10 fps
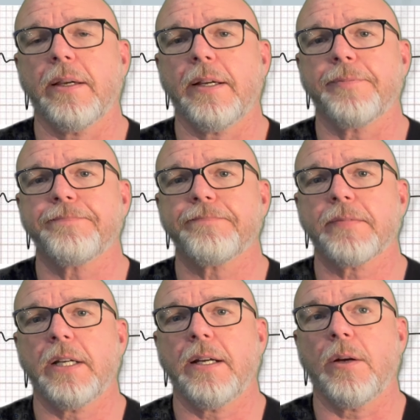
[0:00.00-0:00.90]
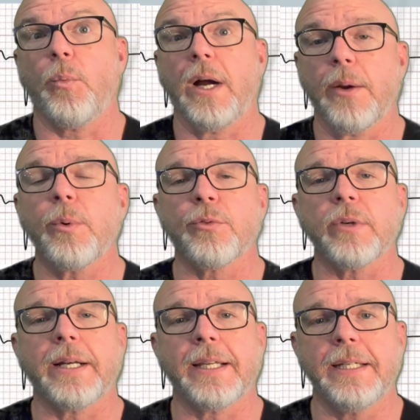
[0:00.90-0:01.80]
why we're
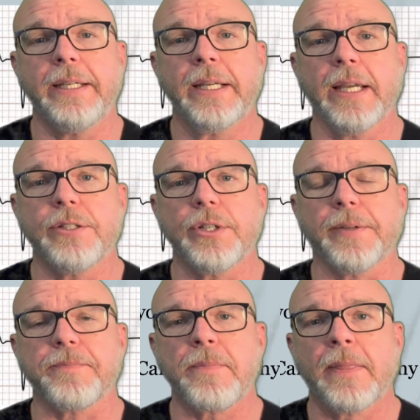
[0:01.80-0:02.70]
running an EKG.